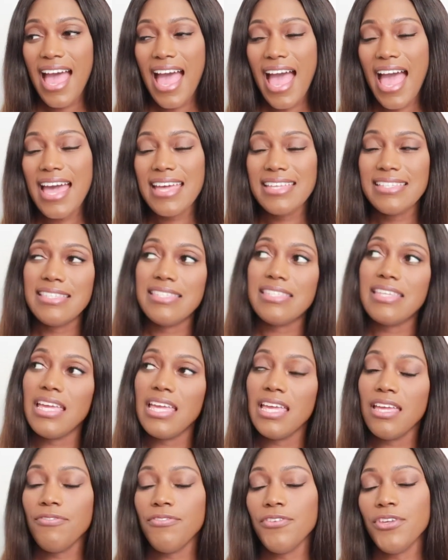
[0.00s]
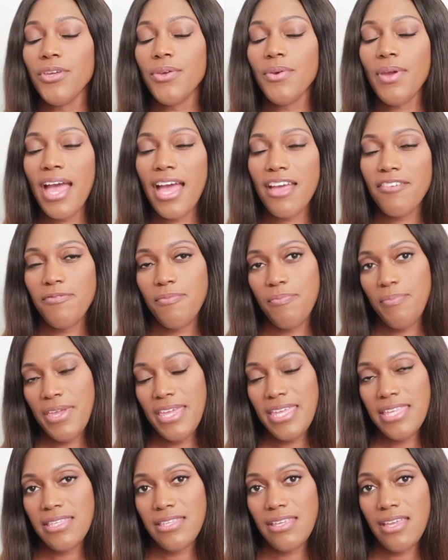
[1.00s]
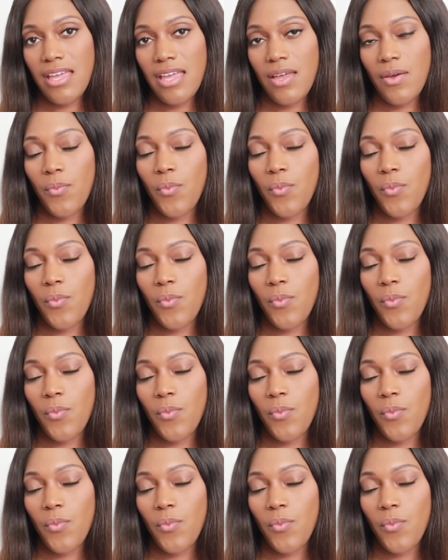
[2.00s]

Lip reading: And if you have been